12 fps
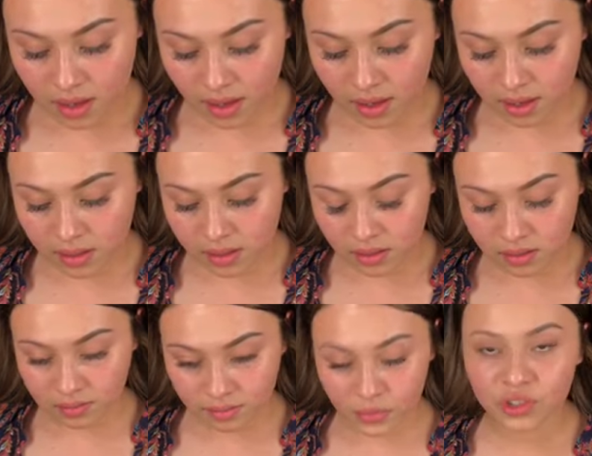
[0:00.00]
And
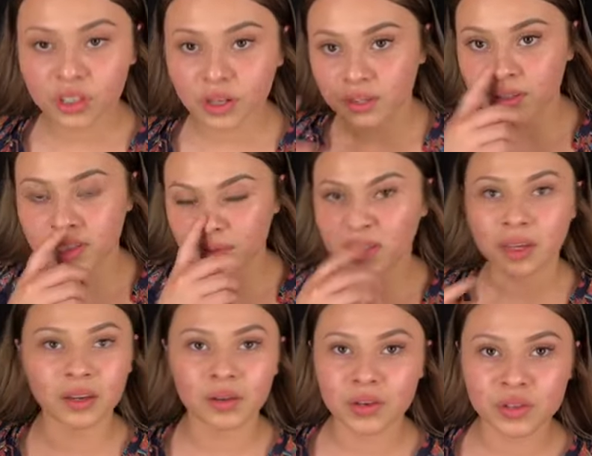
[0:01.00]
usually I do the same
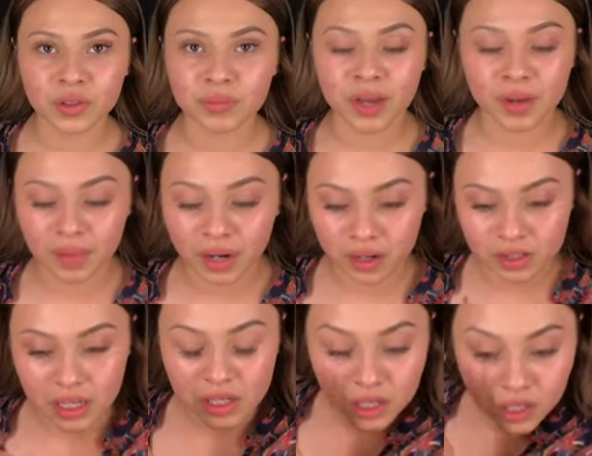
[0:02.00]
thing always with my
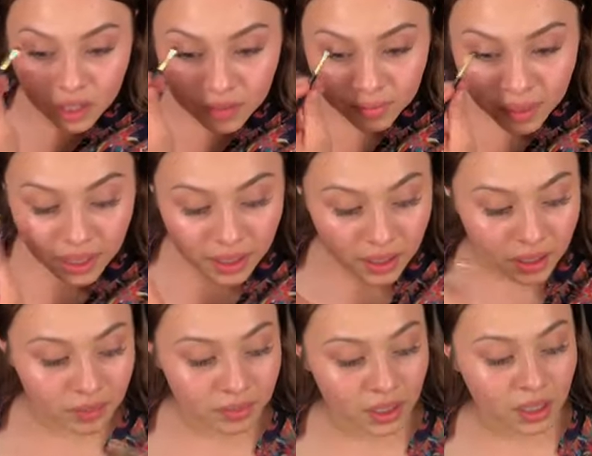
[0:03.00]
brows. I start off by
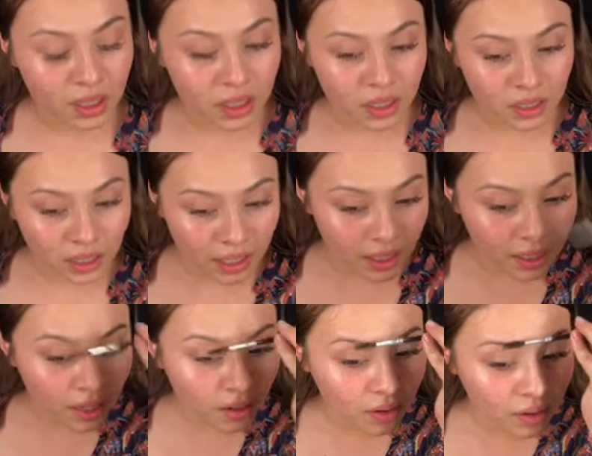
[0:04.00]

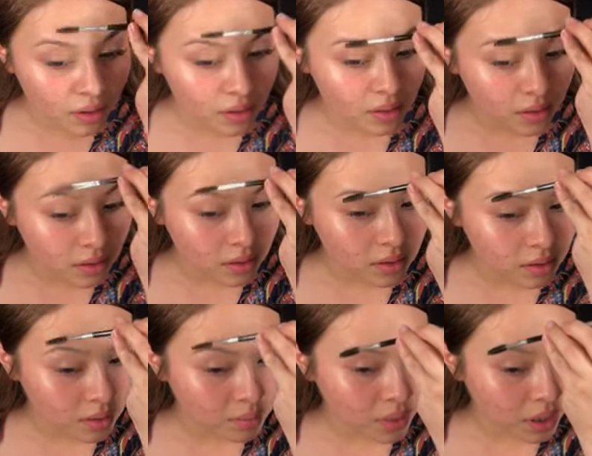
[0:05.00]
lining out
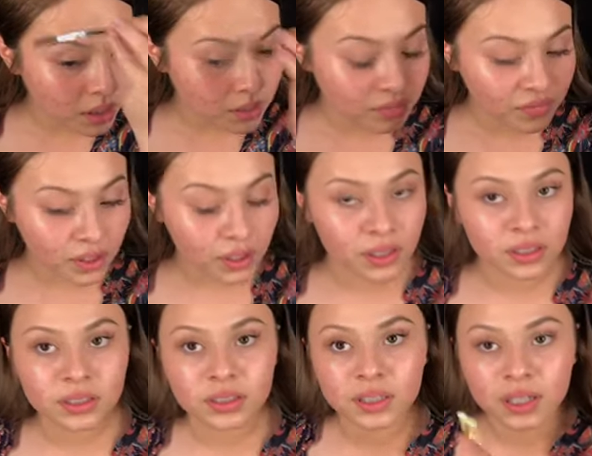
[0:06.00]
the bottom
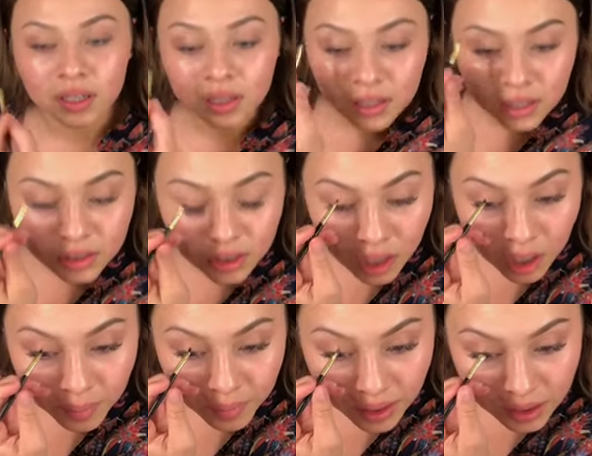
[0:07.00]
first, then the
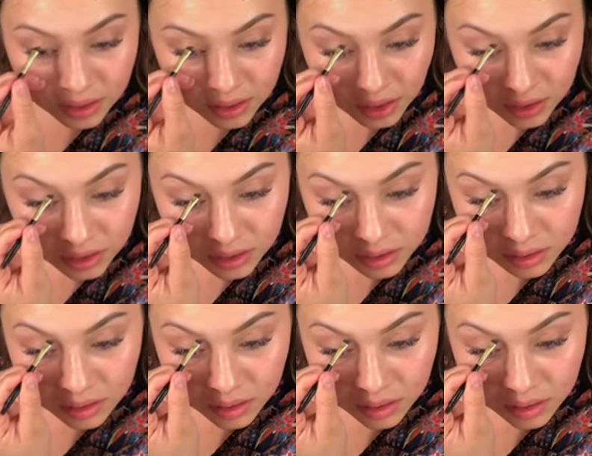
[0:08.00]
top, and I just